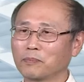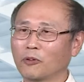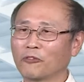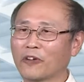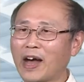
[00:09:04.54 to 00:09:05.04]

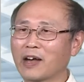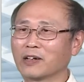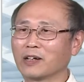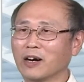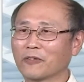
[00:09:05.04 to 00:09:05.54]

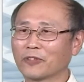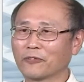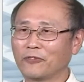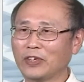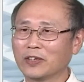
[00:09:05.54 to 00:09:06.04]
profile of
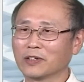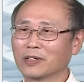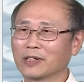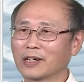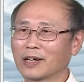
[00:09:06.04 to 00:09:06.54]
the
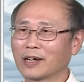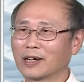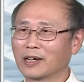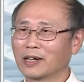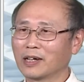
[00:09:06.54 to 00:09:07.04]
field
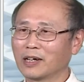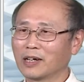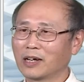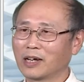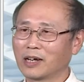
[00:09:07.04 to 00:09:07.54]

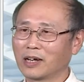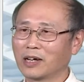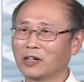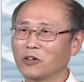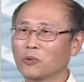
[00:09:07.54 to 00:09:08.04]

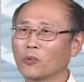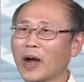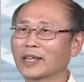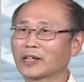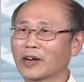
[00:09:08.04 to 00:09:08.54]
along
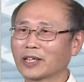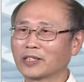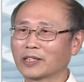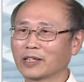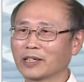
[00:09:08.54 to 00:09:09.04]
Y
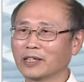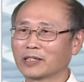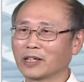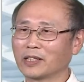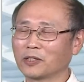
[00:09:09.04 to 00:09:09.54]
direction
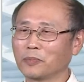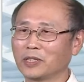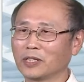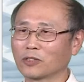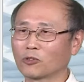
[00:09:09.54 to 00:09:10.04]
is going to
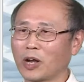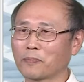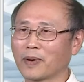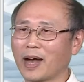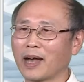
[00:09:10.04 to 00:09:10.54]
be
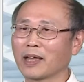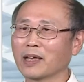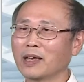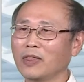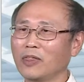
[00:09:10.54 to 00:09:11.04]
described by
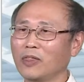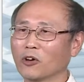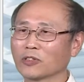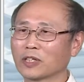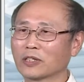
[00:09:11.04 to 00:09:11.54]

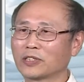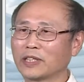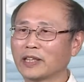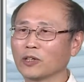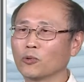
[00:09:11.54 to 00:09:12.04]
those
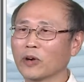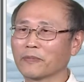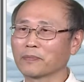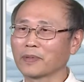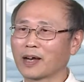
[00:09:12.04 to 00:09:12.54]
standing
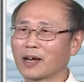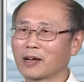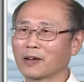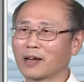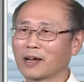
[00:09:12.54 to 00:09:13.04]
wave
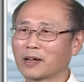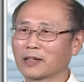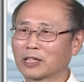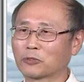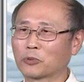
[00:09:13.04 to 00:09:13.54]

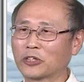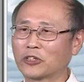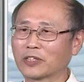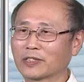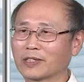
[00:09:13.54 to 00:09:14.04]

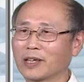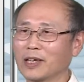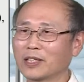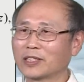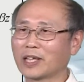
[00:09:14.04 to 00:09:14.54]
expressions.
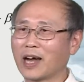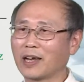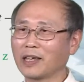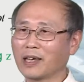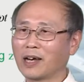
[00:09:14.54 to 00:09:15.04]

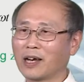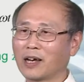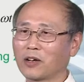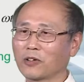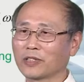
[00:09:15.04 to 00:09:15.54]
Sine,
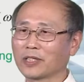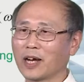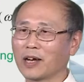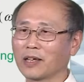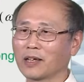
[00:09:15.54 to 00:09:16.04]

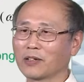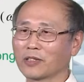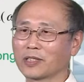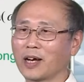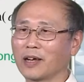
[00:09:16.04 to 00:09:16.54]

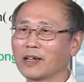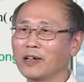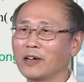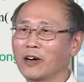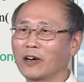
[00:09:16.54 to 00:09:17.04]
cosine
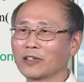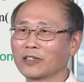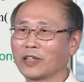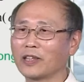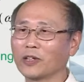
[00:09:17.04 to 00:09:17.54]
are
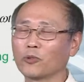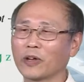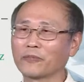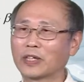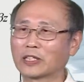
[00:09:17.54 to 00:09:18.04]
standing
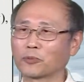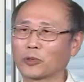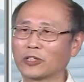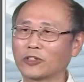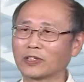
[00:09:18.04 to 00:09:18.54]
wave
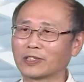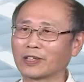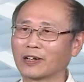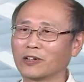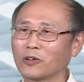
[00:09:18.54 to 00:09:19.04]
expressions
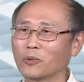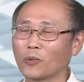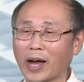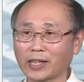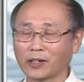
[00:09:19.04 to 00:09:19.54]
along
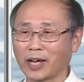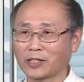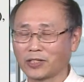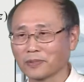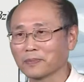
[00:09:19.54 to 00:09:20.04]
Y
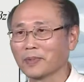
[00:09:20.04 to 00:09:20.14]
direction.